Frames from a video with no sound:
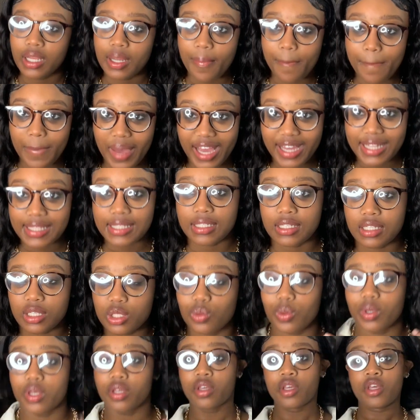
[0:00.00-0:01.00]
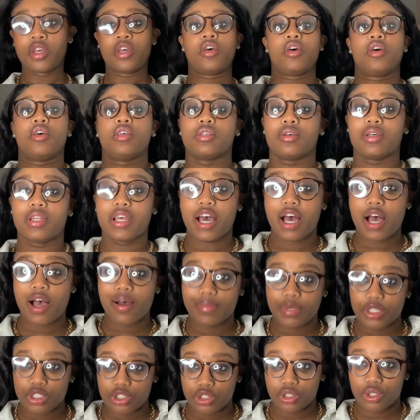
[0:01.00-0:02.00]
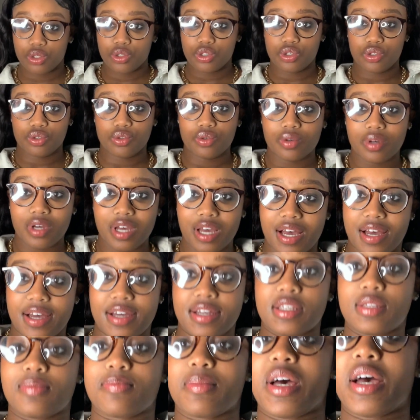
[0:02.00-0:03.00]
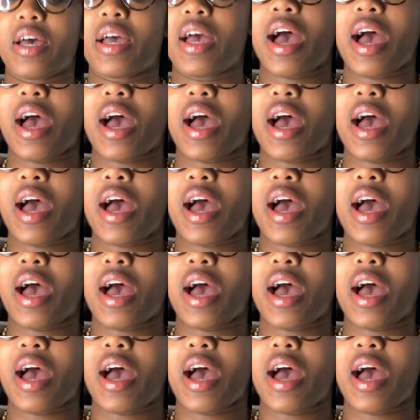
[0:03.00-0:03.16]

Back to this one. So now I'm gonna show you guys my